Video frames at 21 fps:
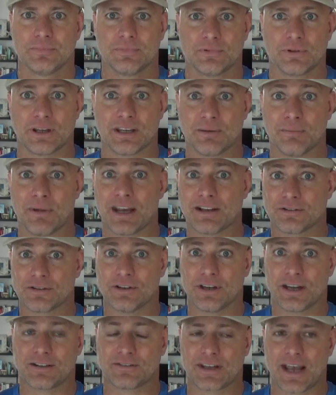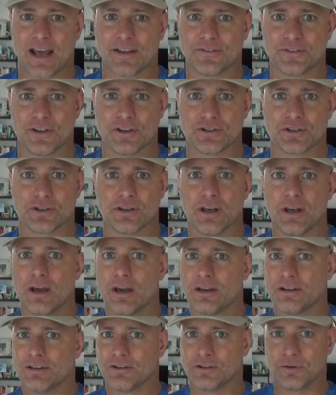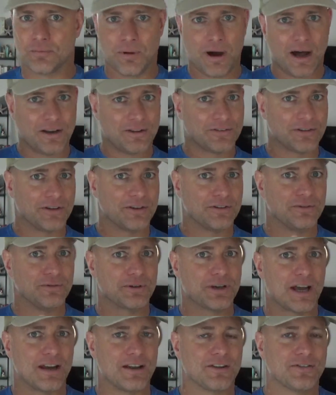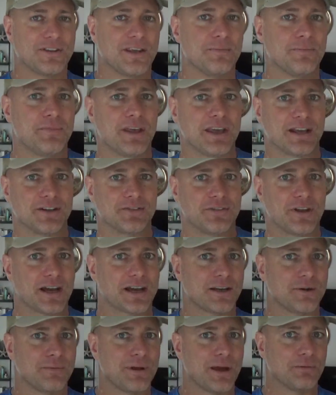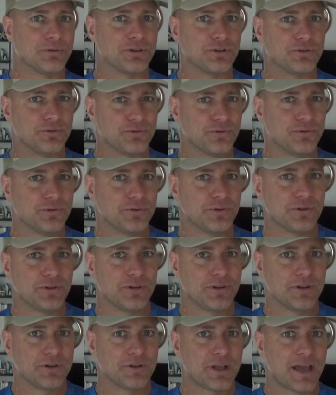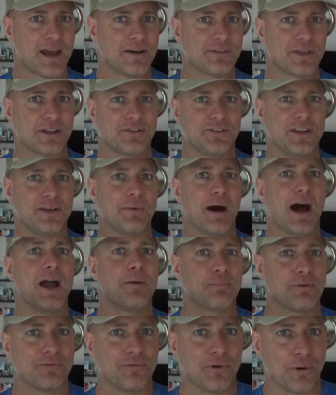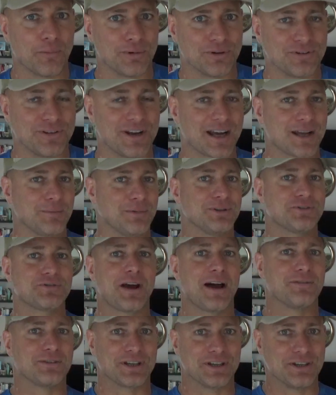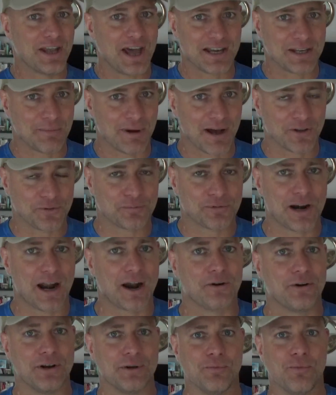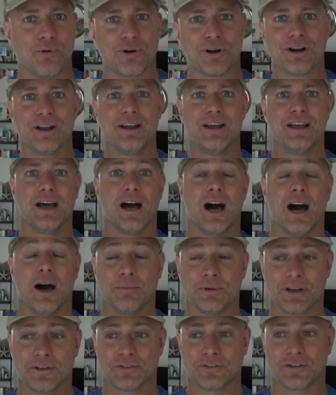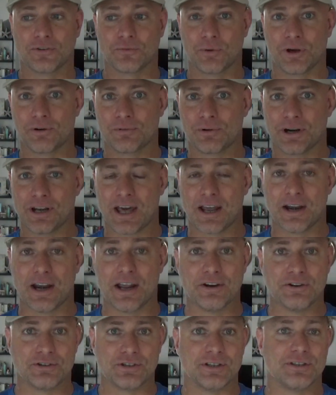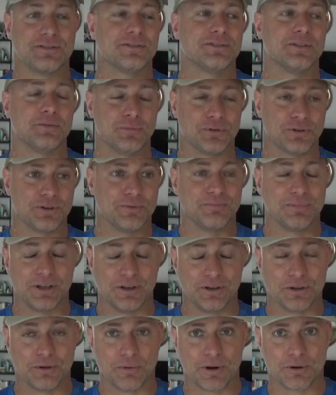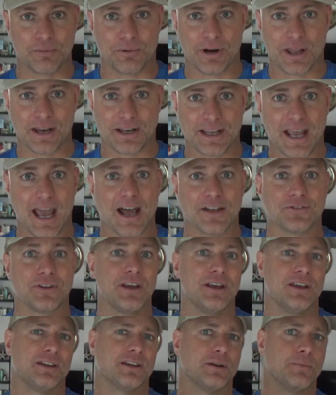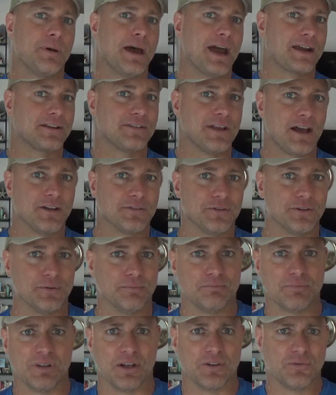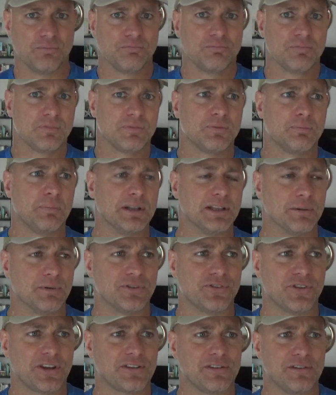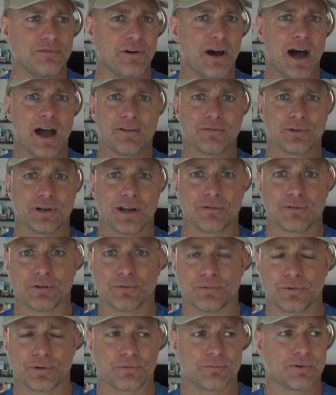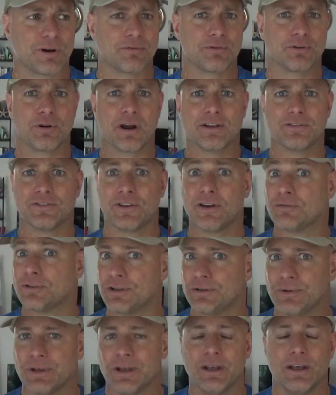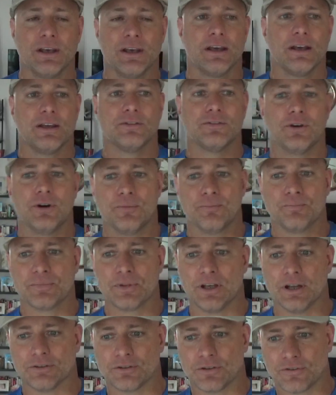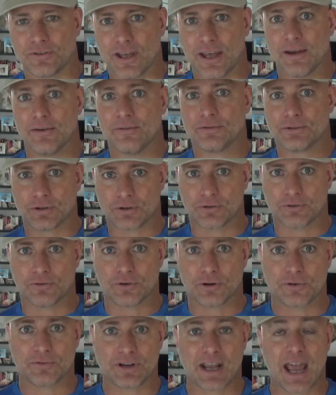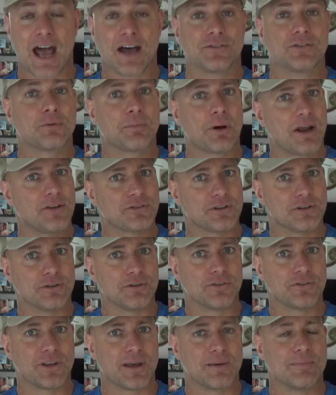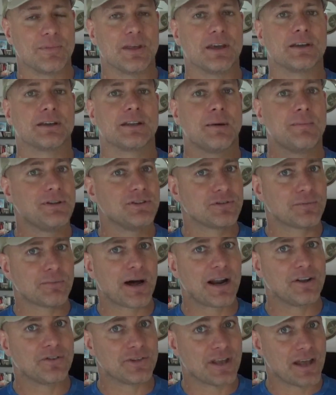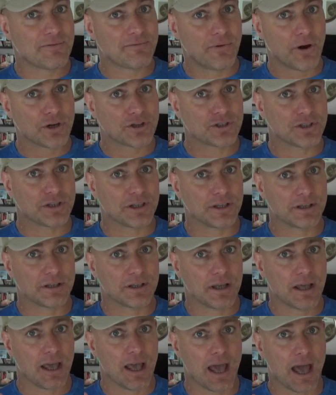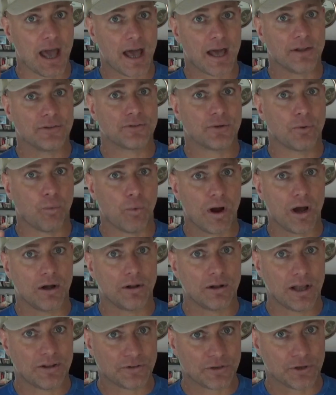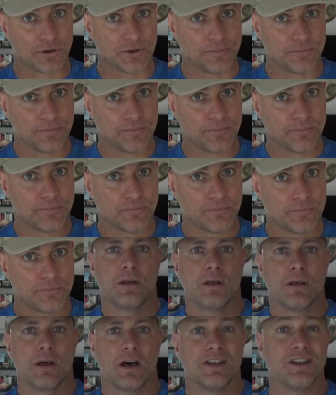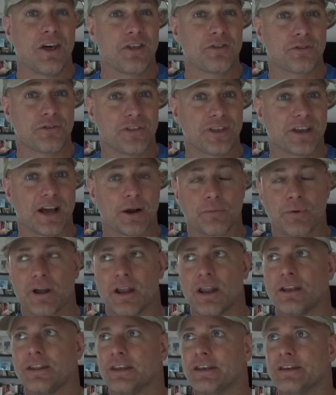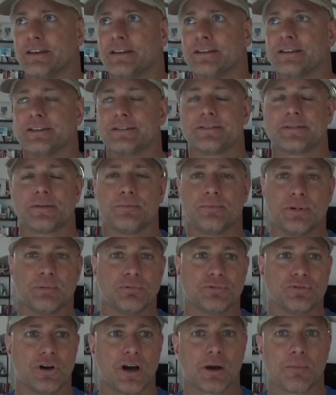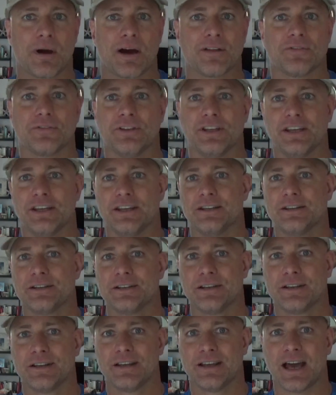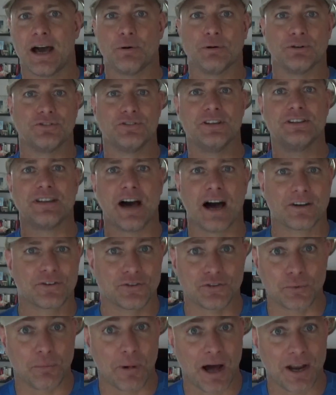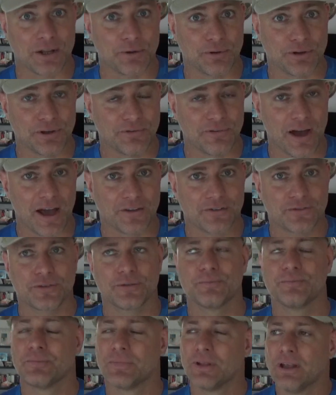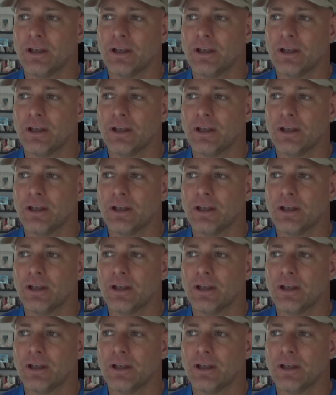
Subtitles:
so I can make it to the next gas station. You know, your body's going to do kind of the same thing. It's not going to be able to have that same high performance. You're not going to be traveling at 90 miles per hour anymore because it doesn't want to run out of energy. Similarly, you know, you don't want to run out of gas. You're going to back it down to, you know, speed limit 65, whatever, or wherever you're at, 70. So, you know, to conserve gas, your body's going to do the same thing. That means your body's not functioning as well as it could. Another thing I read is people talk about how it detoxes your body when you fast.